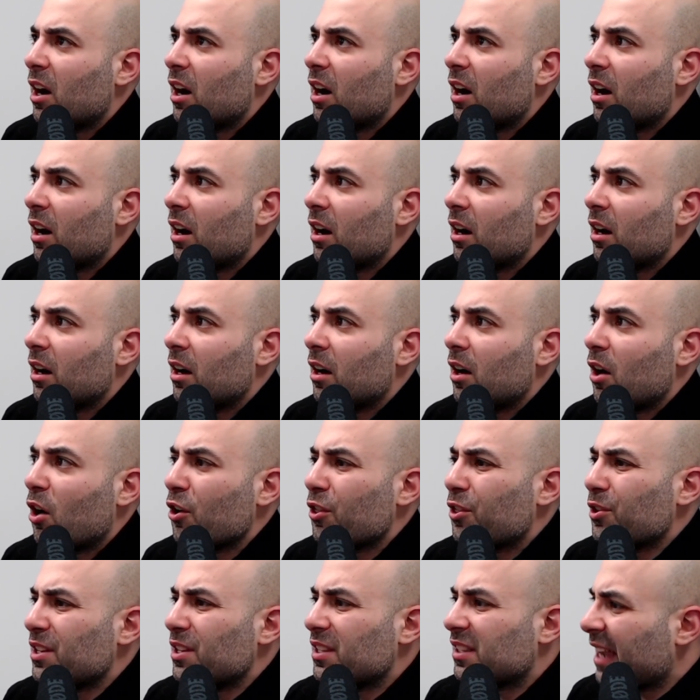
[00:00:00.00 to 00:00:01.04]
are
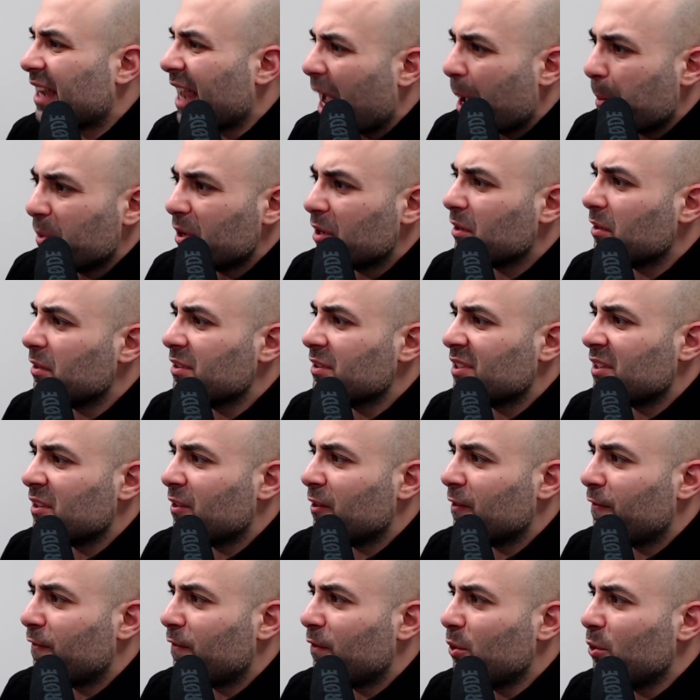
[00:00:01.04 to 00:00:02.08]
these chemicals in
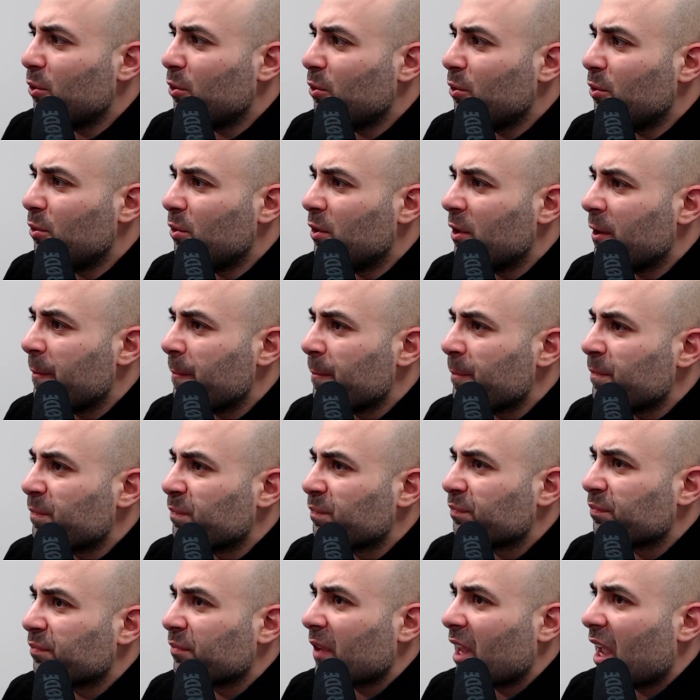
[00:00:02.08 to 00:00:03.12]
the food.
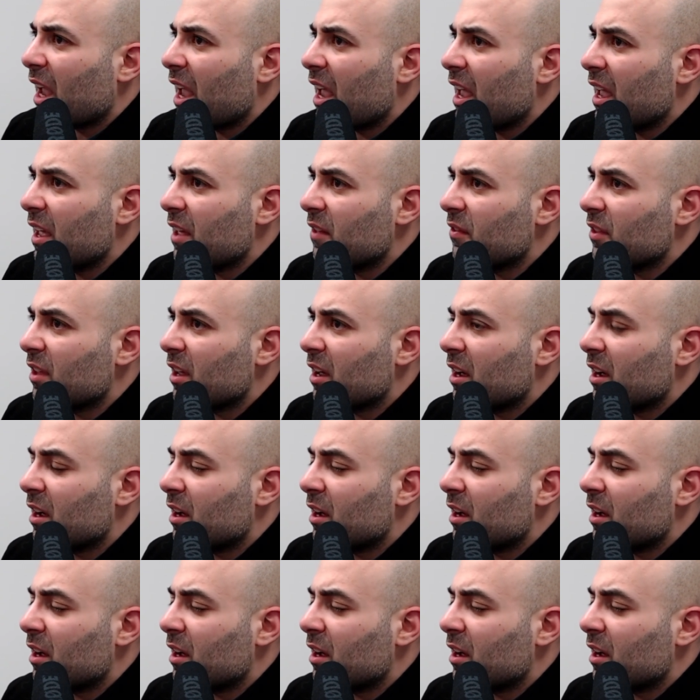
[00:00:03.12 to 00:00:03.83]
And